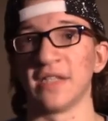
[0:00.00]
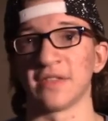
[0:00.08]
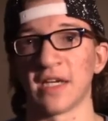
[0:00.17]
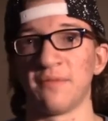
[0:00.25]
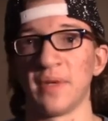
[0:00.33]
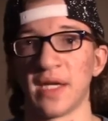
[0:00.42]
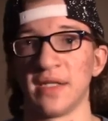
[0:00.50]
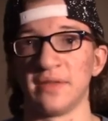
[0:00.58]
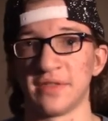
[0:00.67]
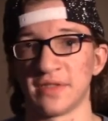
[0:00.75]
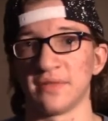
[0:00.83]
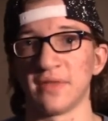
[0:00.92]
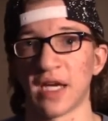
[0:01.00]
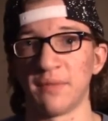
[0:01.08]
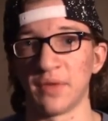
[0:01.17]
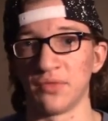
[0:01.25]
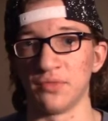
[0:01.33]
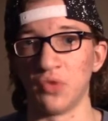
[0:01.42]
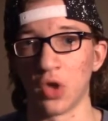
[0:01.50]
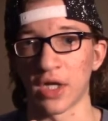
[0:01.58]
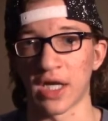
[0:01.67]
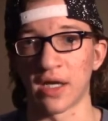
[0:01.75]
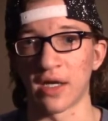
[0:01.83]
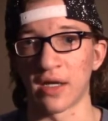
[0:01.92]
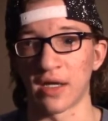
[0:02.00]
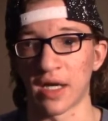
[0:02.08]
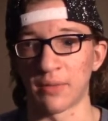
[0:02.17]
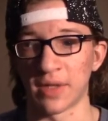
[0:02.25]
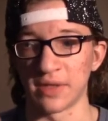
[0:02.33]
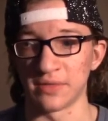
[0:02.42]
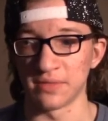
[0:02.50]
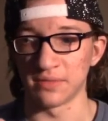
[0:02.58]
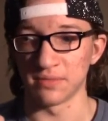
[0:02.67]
I've been I've been looking at I've been